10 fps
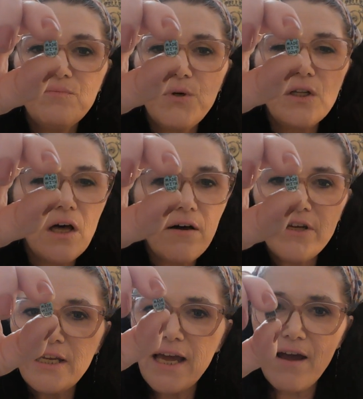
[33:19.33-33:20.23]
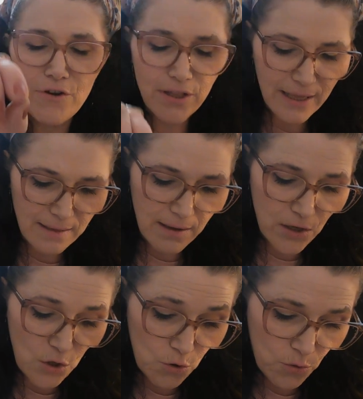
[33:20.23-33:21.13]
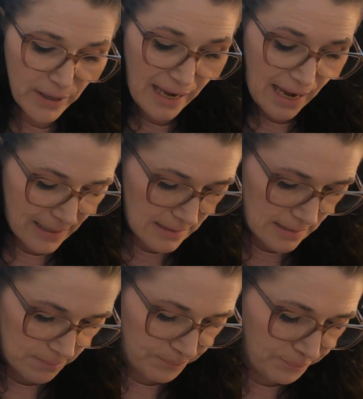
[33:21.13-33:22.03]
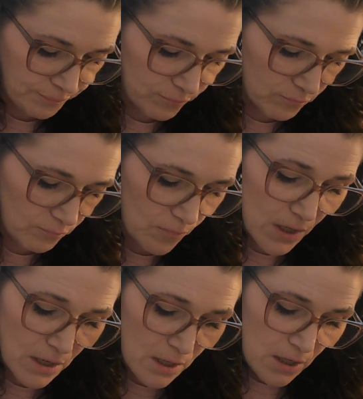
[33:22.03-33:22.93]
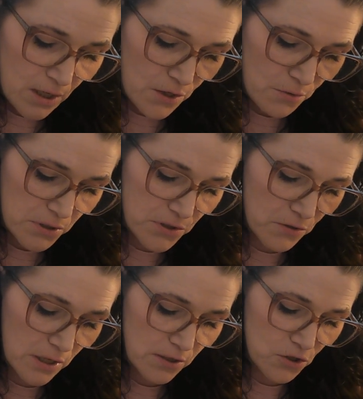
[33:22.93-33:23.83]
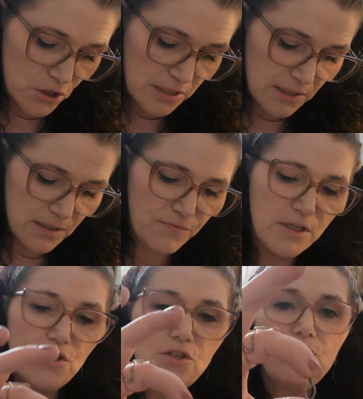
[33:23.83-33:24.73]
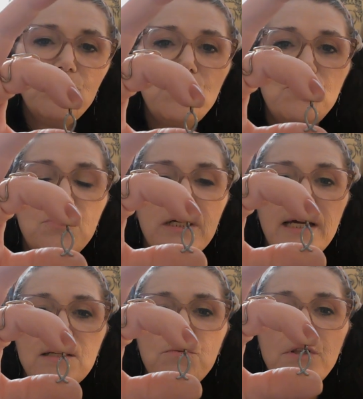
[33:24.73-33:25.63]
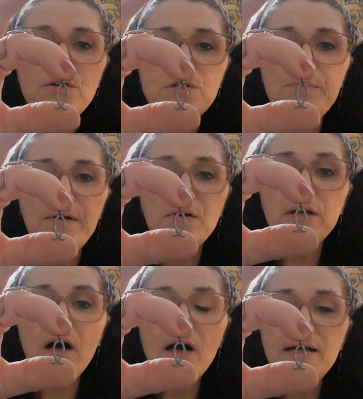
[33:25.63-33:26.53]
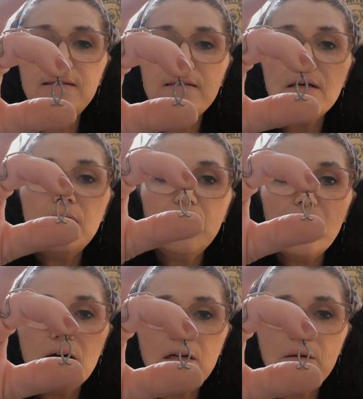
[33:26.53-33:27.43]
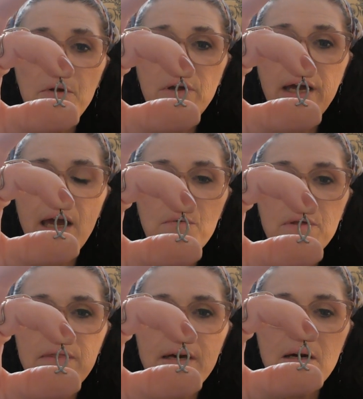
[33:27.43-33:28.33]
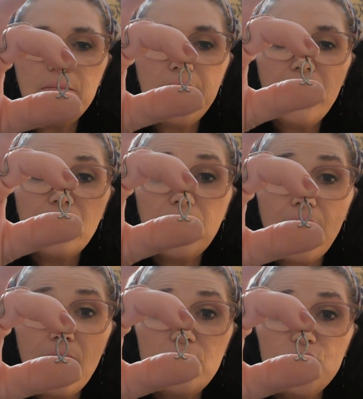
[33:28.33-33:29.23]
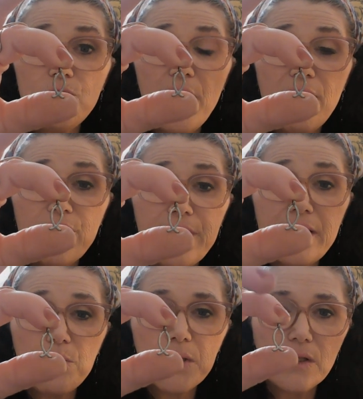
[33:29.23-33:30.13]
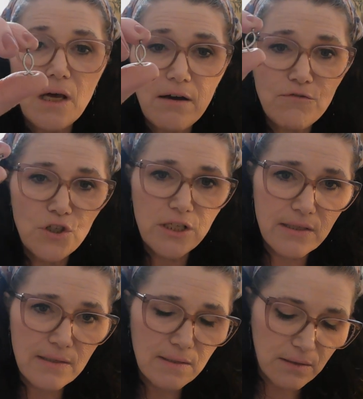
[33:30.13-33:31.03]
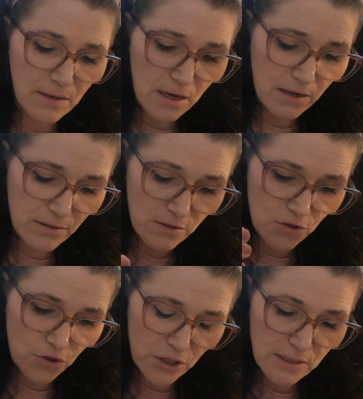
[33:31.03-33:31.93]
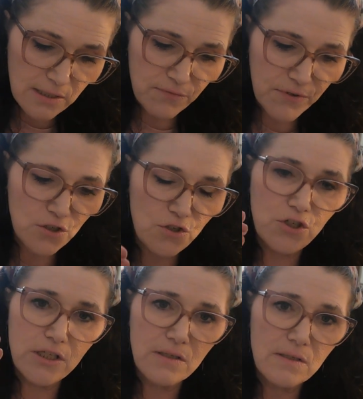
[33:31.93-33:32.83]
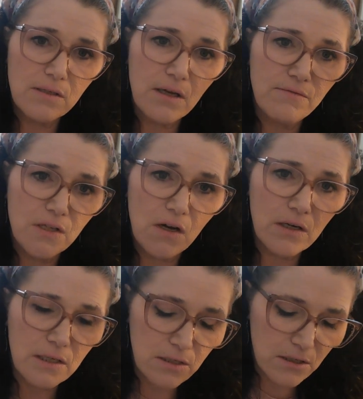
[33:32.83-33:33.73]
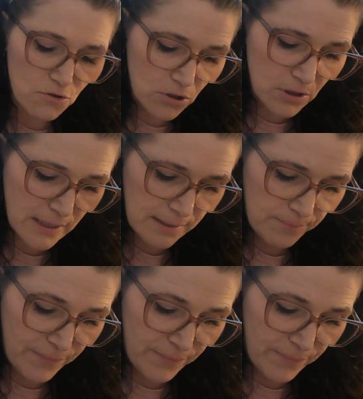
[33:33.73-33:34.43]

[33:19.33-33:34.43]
Put love into everything that you create. You also got the Jesus fish, so do connect with your spirit guides, uh, communicate with them, and again, do everything with love. Jesus, uh, the Jesus fish, Jesus loves unconditionally.